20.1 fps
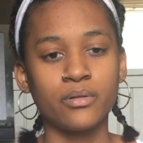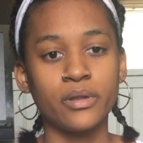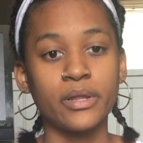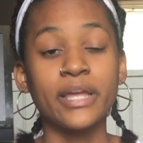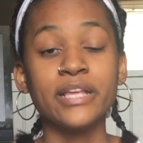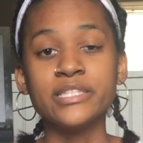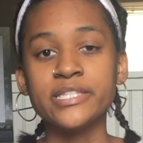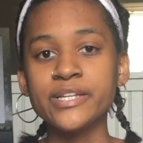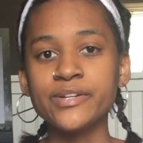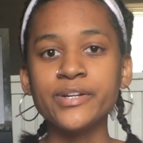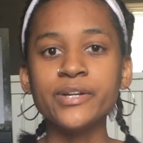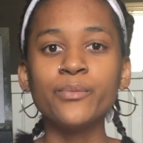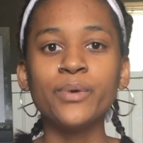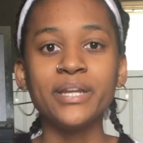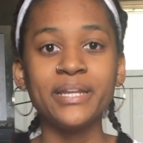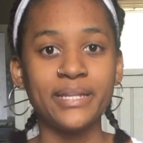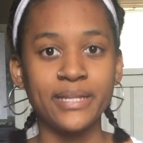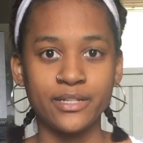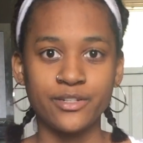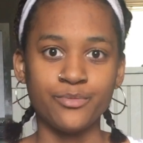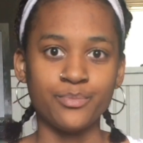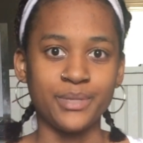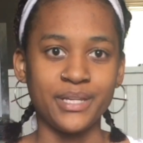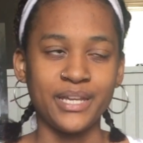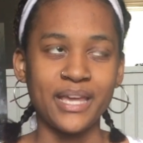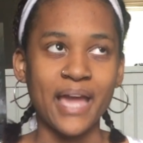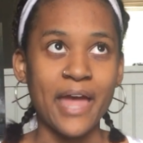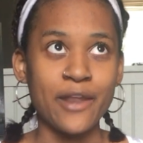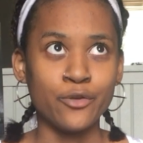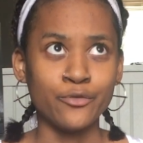considering what he did to
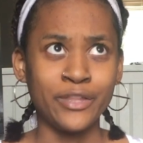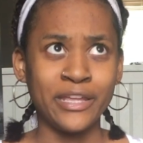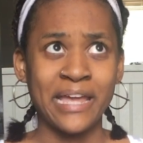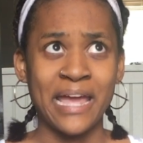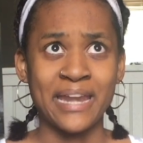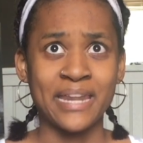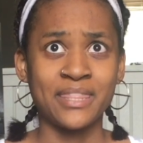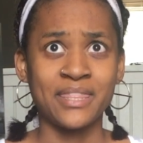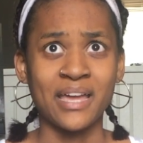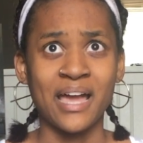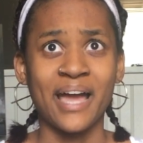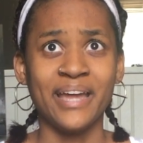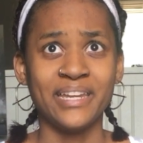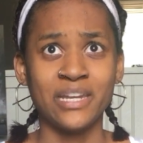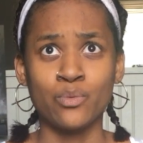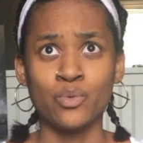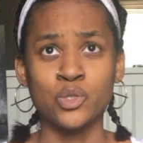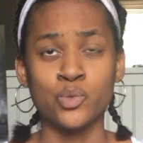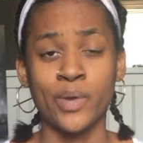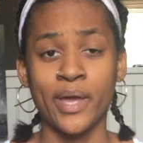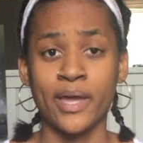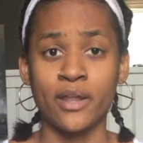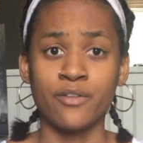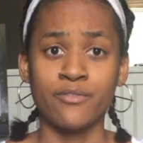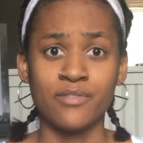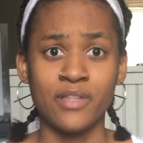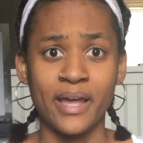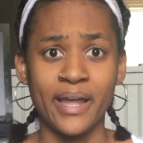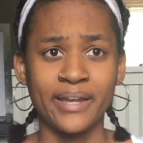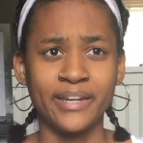me, I don't think anything I did was way out
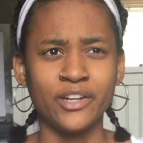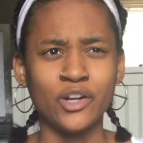of line.